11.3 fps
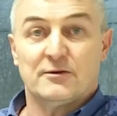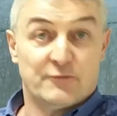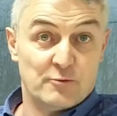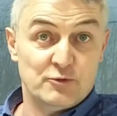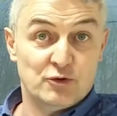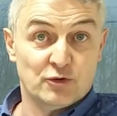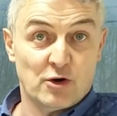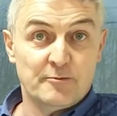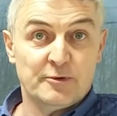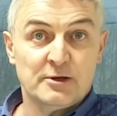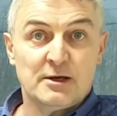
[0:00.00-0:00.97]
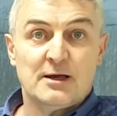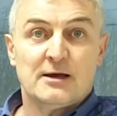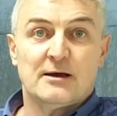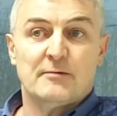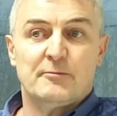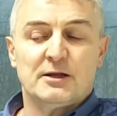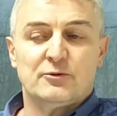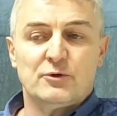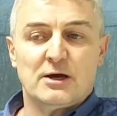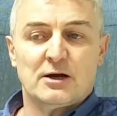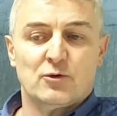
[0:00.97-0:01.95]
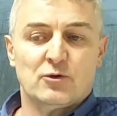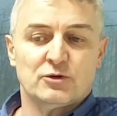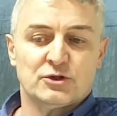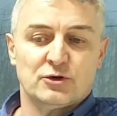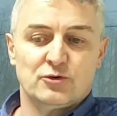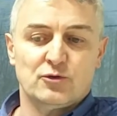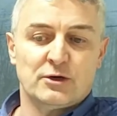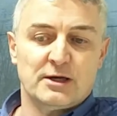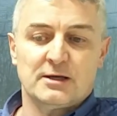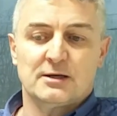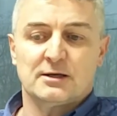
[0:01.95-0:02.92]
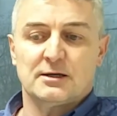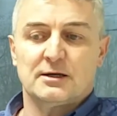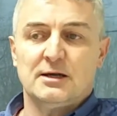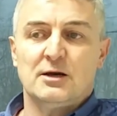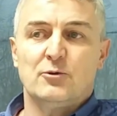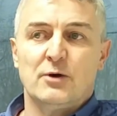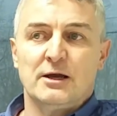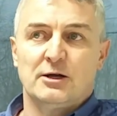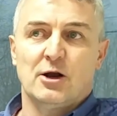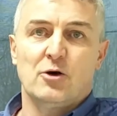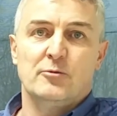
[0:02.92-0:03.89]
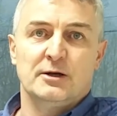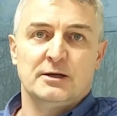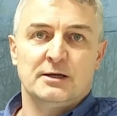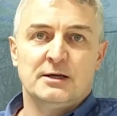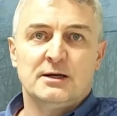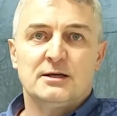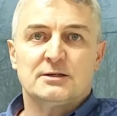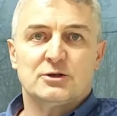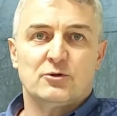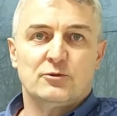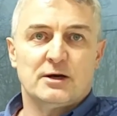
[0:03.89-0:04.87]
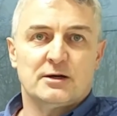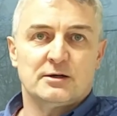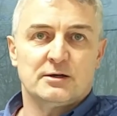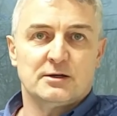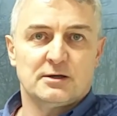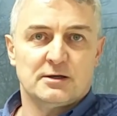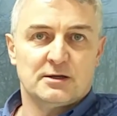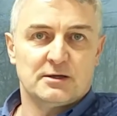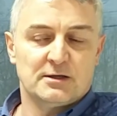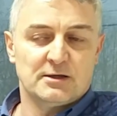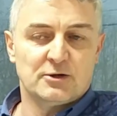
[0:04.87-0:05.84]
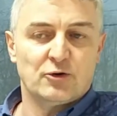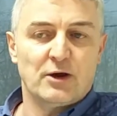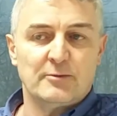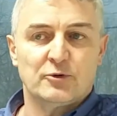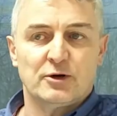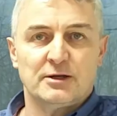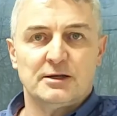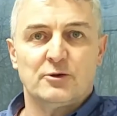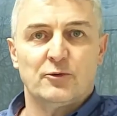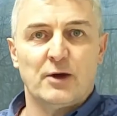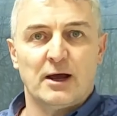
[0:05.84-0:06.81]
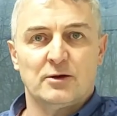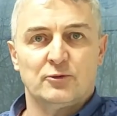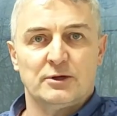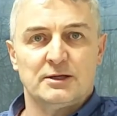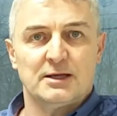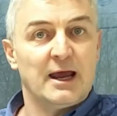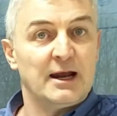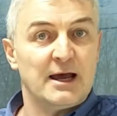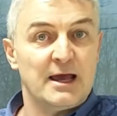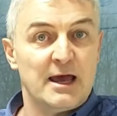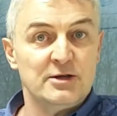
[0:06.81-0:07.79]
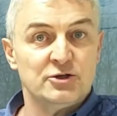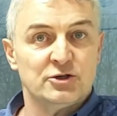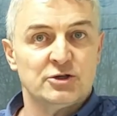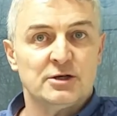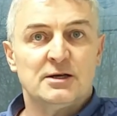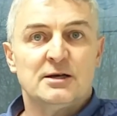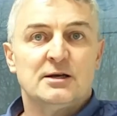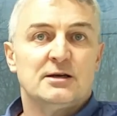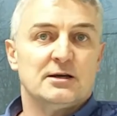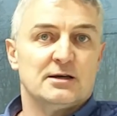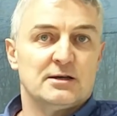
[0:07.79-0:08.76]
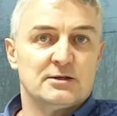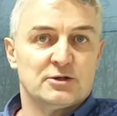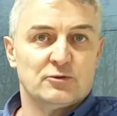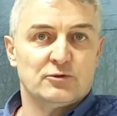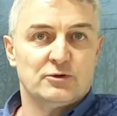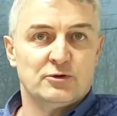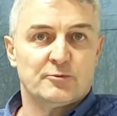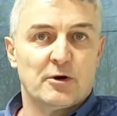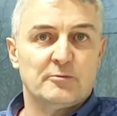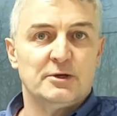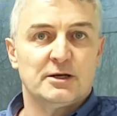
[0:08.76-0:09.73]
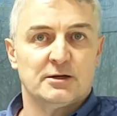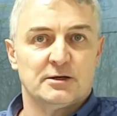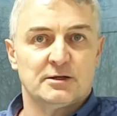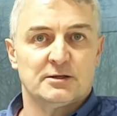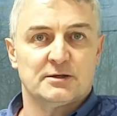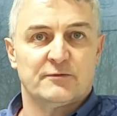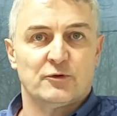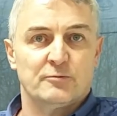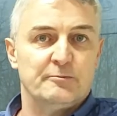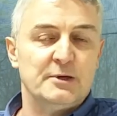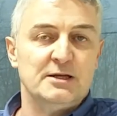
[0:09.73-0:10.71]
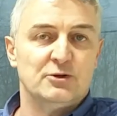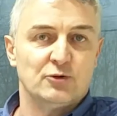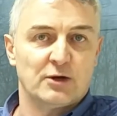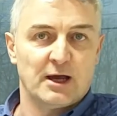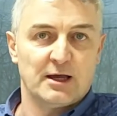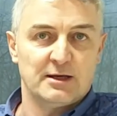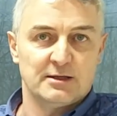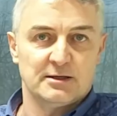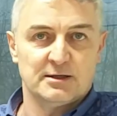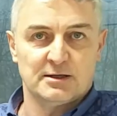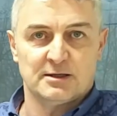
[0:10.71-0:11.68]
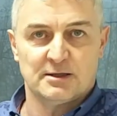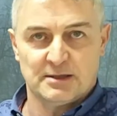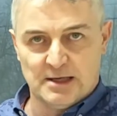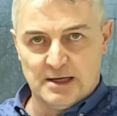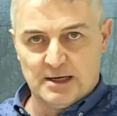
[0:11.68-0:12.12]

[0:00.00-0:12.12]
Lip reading: from Europe, but we are also looking in a way globally. So we are collaborating well with NIH, so you probably heard for BD2K